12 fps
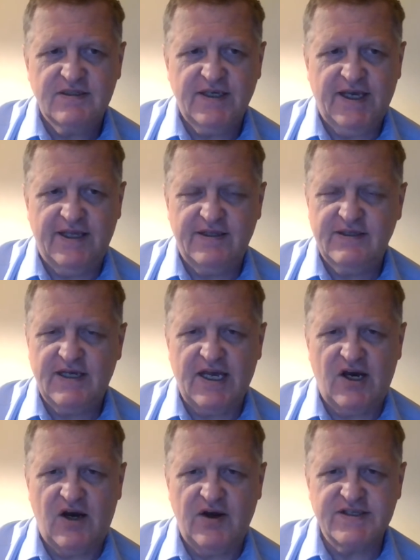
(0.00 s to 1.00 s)
And I
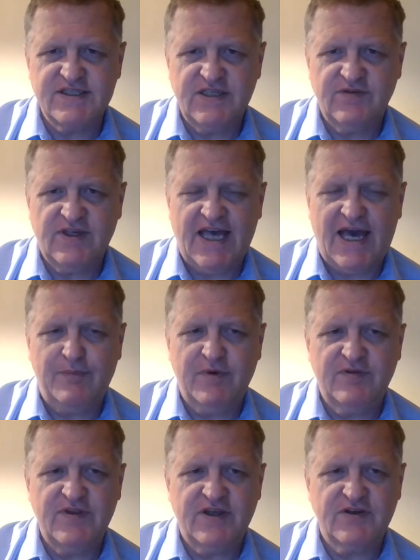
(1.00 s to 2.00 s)
always leave a copy
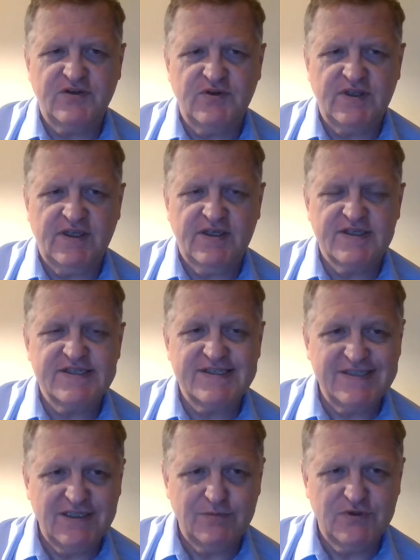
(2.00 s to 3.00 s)
of the ear tuning
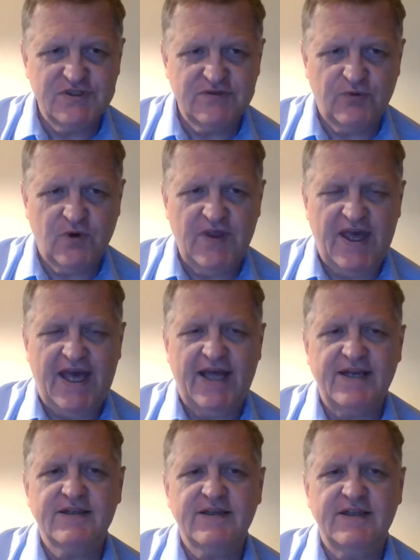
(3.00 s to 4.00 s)
syllables for that